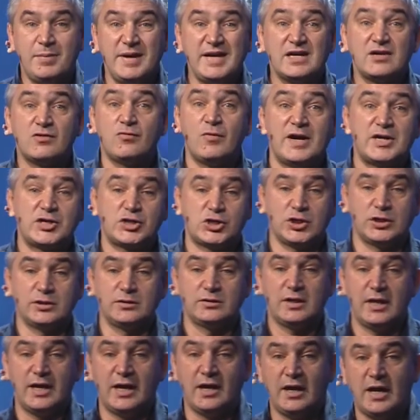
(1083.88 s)
big
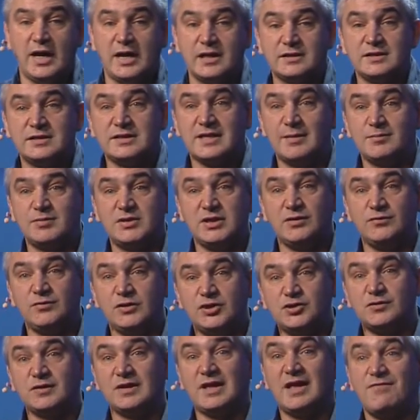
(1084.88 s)
question and something
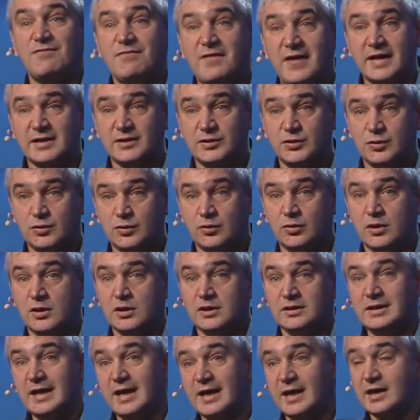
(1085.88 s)
which will affect you
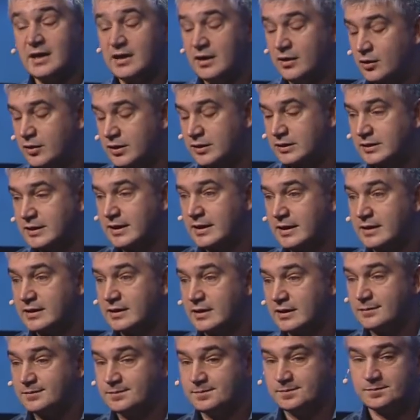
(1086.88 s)
directly or
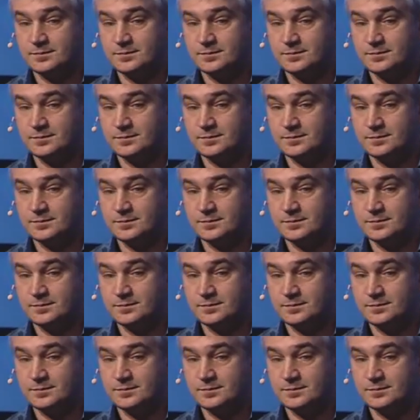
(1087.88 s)
indirectly.